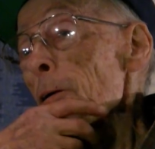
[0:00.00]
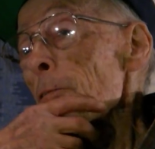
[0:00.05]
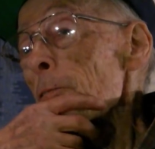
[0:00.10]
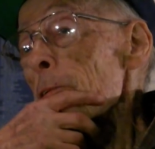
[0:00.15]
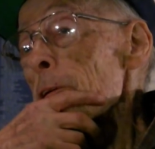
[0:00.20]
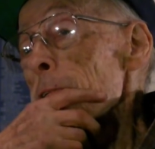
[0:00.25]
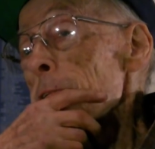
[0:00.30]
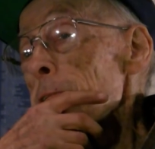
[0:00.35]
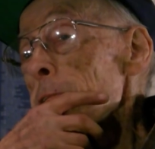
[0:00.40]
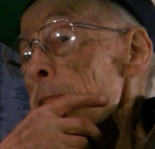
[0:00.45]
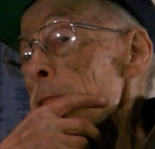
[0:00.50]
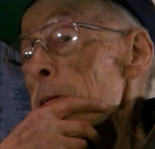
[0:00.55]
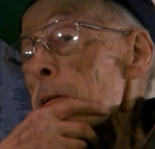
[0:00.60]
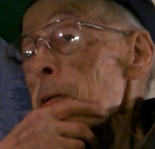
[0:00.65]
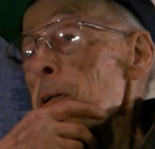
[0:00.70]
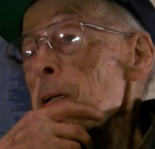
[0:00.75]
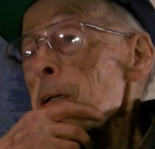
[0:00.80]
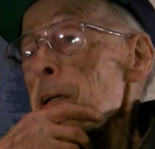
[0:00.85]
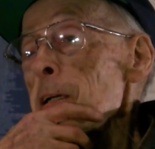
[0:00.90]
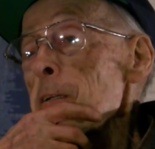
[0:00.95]
over there,
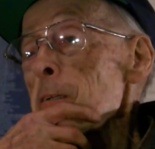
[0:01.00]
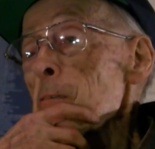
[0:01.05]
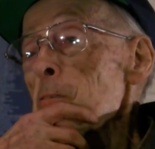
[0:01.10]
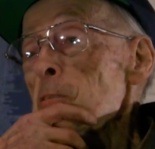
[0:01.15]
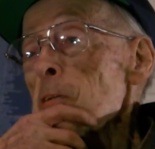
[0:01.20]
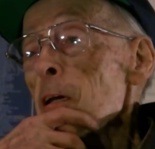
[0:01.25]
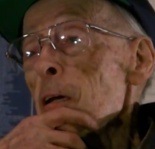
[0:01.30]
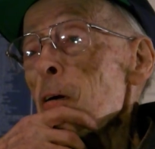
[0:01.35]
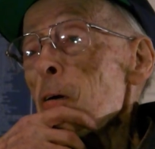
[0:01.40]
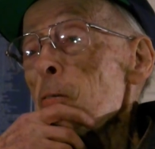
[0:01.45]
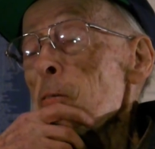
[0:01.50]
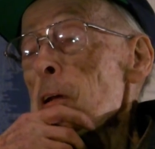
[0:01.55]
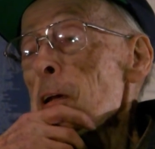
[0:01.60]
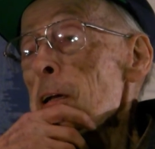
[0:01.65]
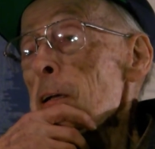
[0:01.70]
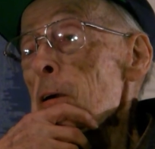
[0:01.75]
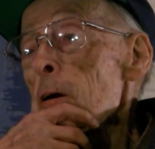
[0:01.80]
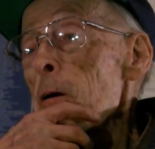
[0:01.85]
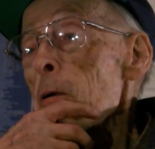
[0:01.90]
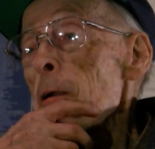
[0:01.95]
he'll stay all
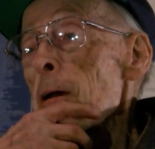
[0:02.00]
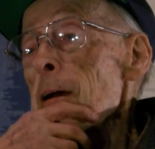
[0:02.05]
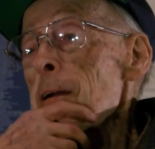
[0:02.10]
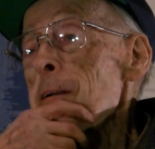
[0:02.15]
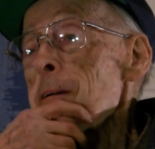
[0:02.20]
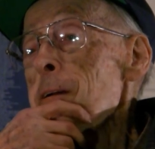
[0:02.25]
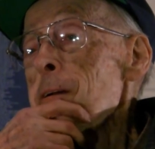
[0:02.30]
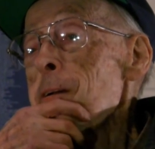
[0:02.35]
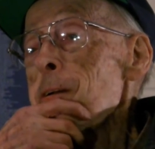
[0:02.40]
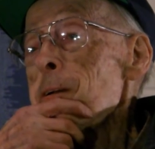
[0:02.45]
day and all night.